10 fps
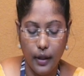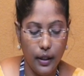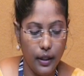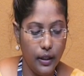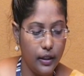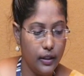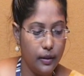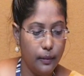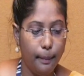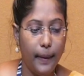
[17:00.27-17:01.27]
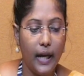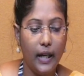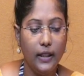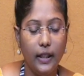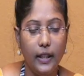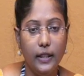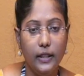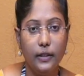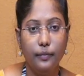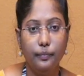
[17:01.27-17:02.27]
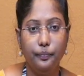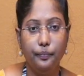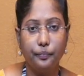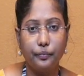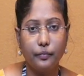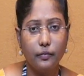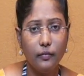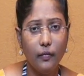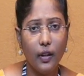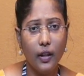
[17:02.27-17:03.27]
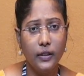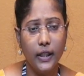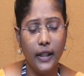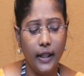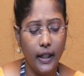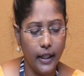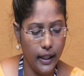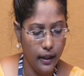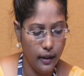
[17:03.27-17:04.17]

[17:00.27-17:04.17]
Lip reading: in the path is generally